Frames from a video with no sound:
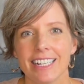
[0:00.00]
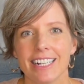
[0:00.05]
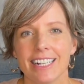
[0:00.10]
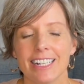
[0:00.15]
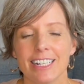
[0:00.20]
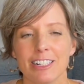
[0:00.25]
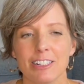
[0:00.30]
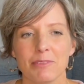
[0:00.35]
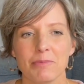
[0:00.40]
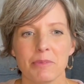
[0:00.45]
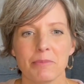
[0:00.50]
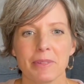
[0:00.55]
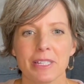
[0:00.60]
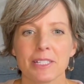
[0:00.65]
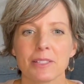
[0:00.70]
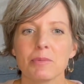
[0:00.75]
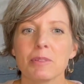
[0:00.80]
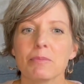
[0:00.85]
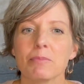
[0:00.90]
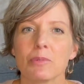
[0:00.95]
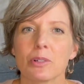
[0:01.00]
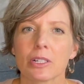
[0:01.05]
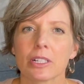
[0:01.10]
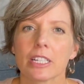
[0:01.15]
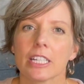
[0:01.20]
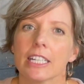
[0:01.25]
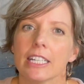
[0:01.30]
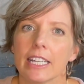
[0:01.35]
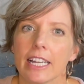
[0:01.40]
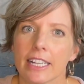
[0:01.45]
It makes me more
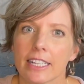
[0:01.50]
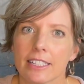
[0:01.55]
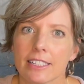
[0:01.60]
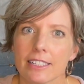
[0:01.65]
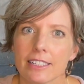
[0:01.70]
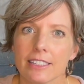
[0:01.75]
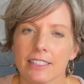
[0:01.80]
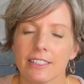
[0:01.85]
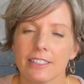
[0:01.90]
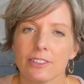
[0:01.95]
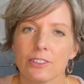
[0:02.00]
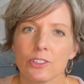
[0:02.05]
connected